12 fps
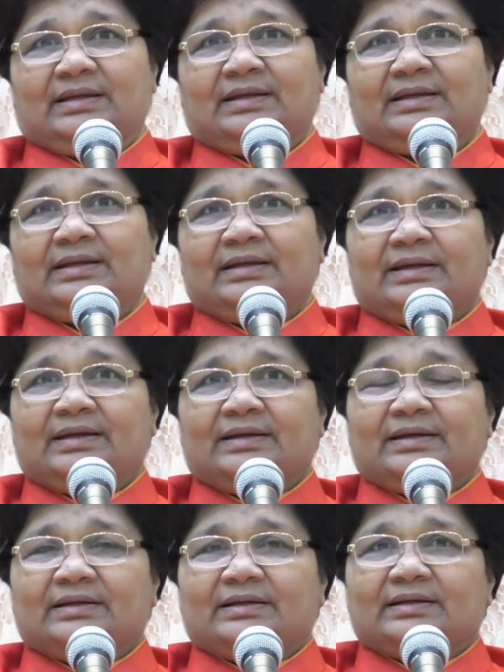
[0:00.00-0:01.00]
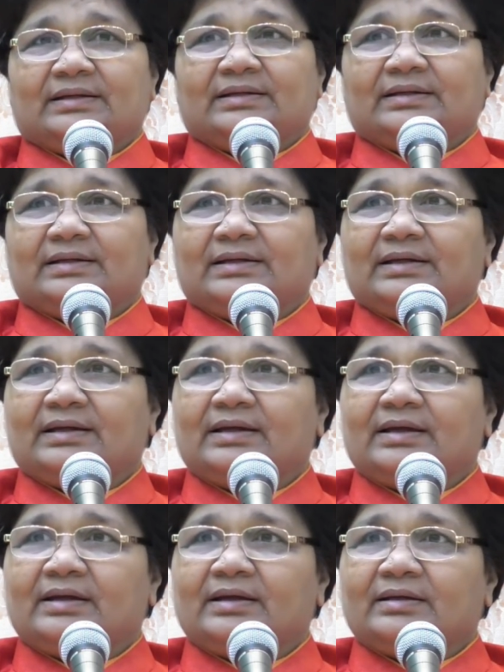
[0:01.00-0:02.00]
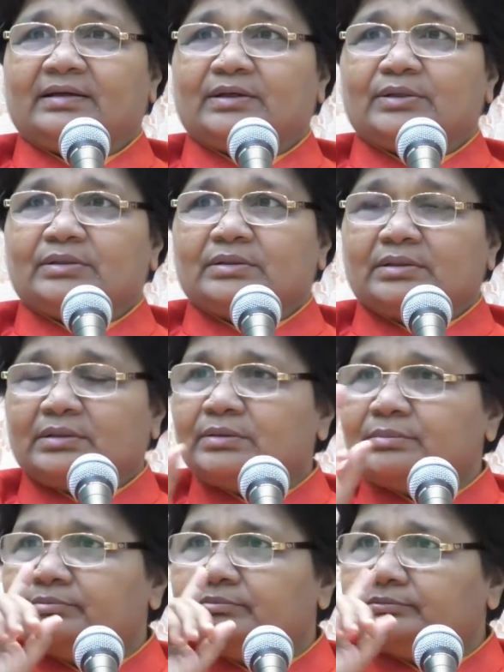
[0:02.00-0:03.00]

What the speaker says: Nobody speaks.